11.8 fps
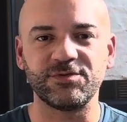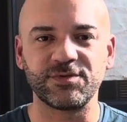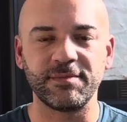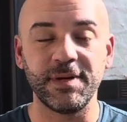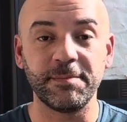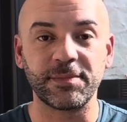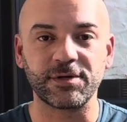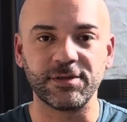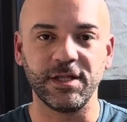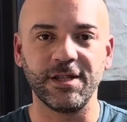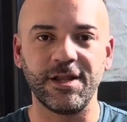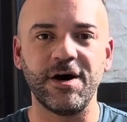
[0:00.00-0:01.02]
remember, the
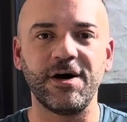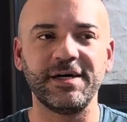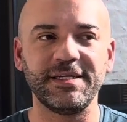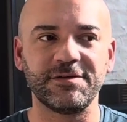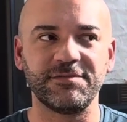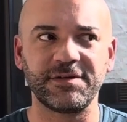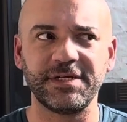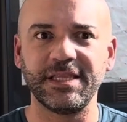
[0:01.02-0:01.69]
law is a very